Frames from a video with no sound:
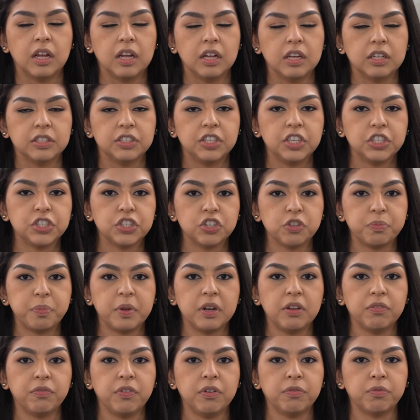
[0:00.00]
Uh, teachers
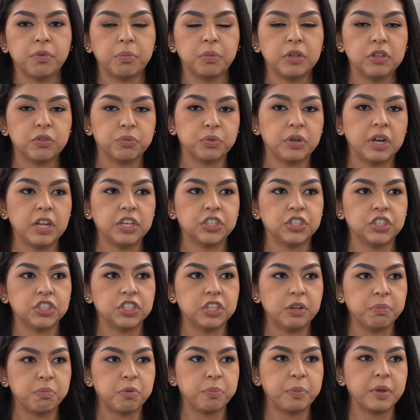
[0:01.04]
benefit from these
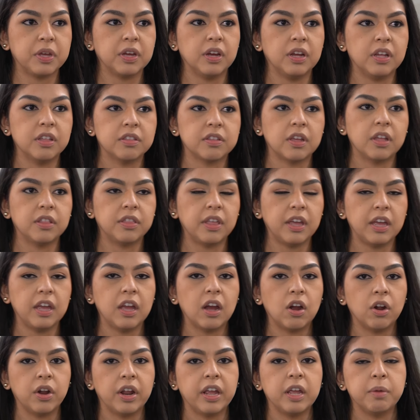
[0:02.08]
relationships because
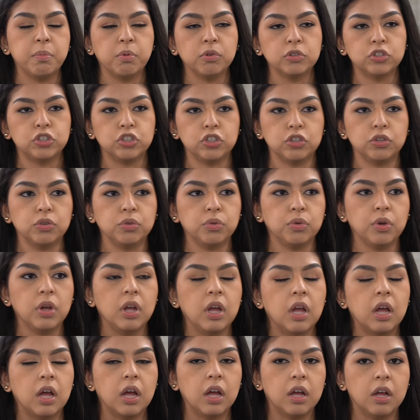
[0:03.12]
they are able to
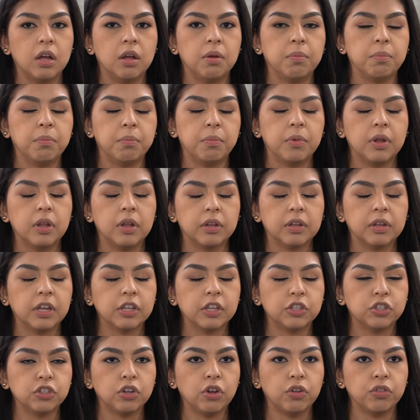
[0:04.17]
um,
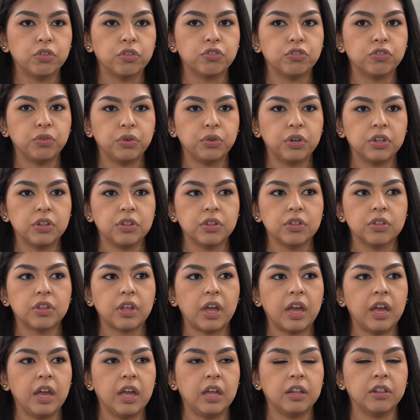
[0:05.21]
get to know the students
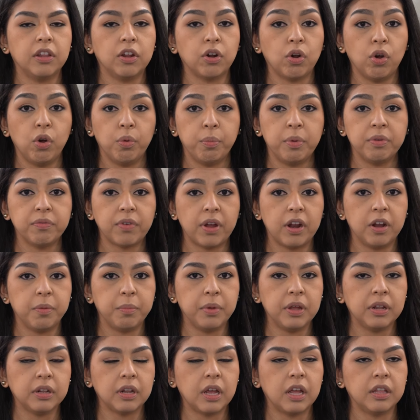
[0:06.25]
and their home
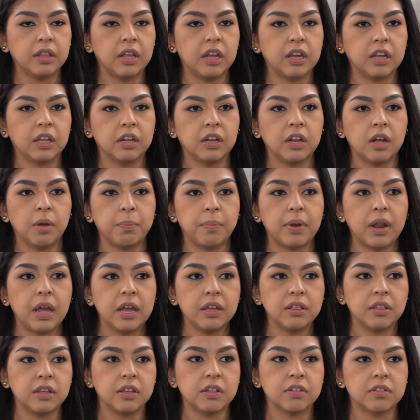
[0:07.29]
environment and they can
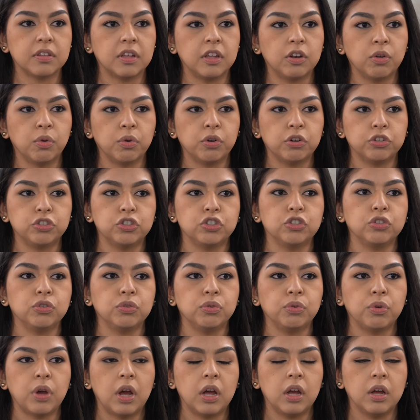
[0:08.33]
apply this in order
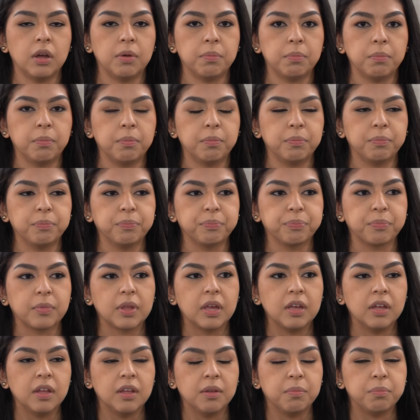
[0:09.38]
to um,
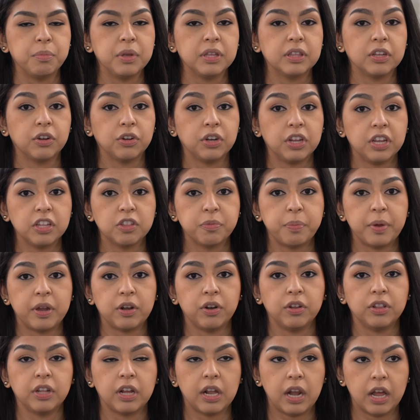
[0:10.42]
meet their needs
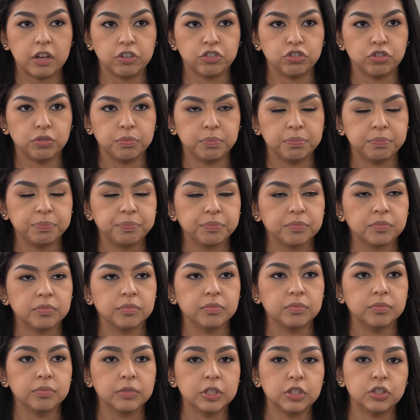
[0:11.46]
better in the classroom.
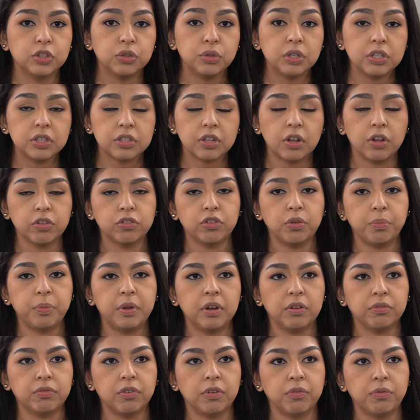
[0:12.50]
The students also
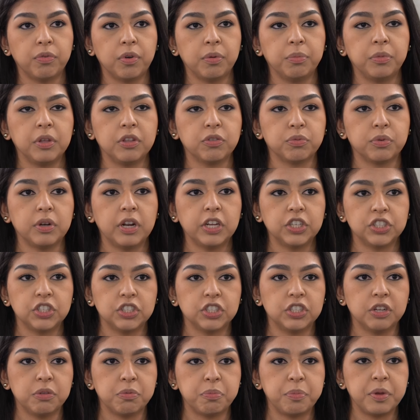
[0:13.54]
benefit from these
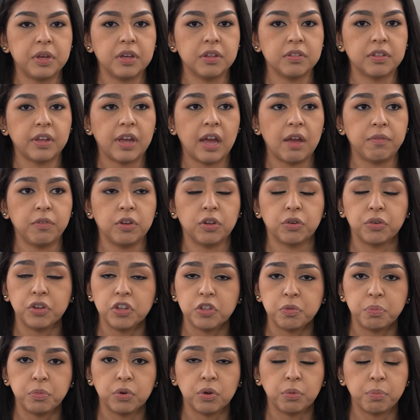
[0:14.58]
relationships because they have
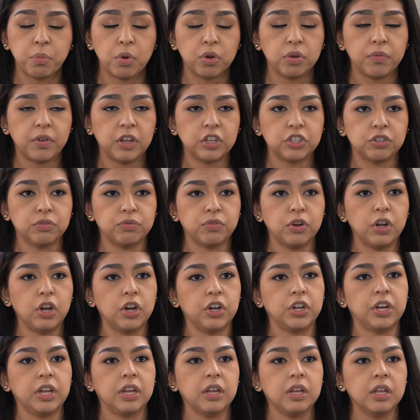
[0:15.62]
increased motivation for
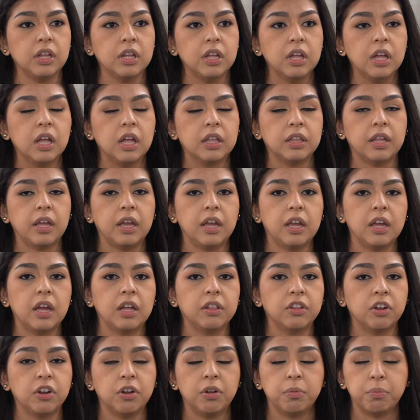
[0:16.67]
learning, they,
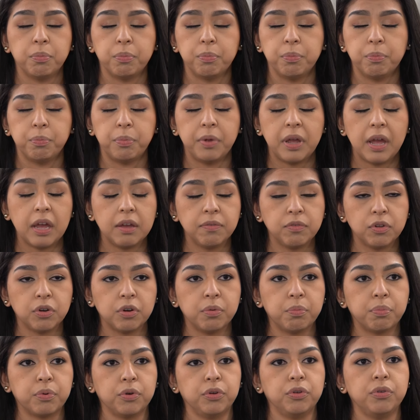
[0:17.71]
their behavior
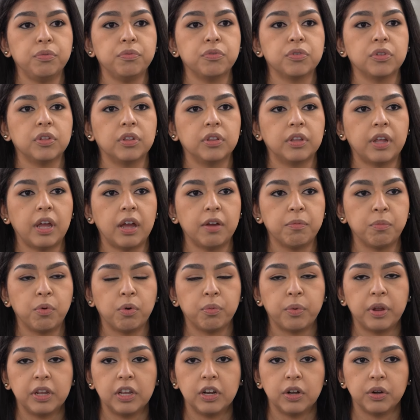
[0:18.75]
improves, they have
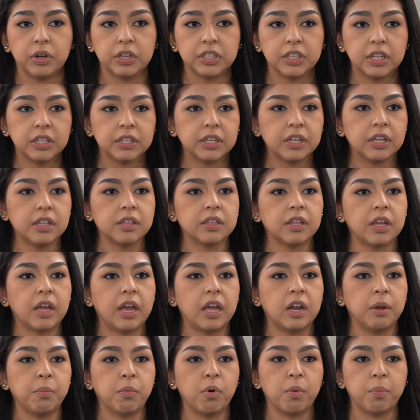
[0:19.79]
more regular attendance,
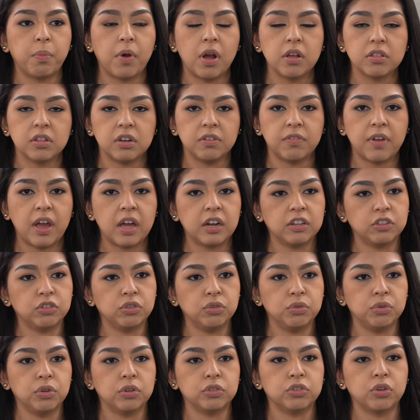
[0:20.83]
and a more positive
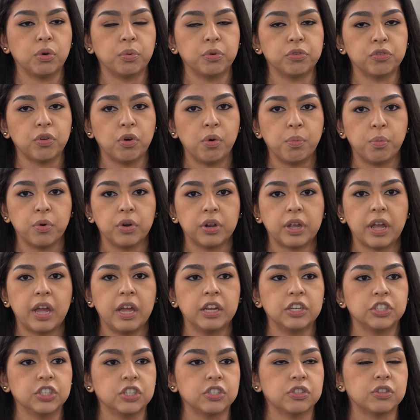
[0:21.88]
attitude towards homework
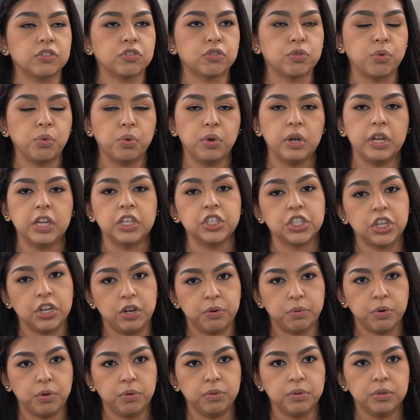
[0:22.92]
and just school in
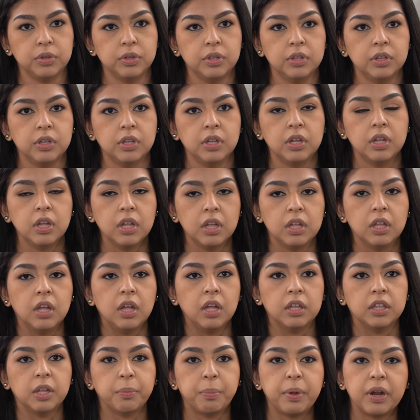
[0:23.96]
general.
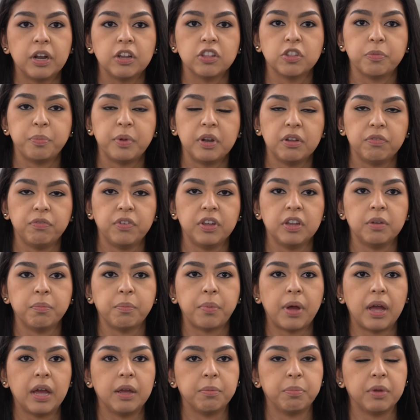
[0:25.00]
The parents
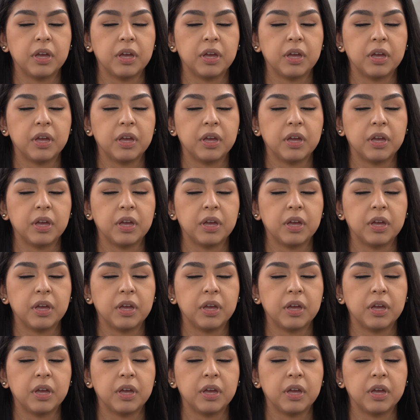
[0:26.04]
benefit by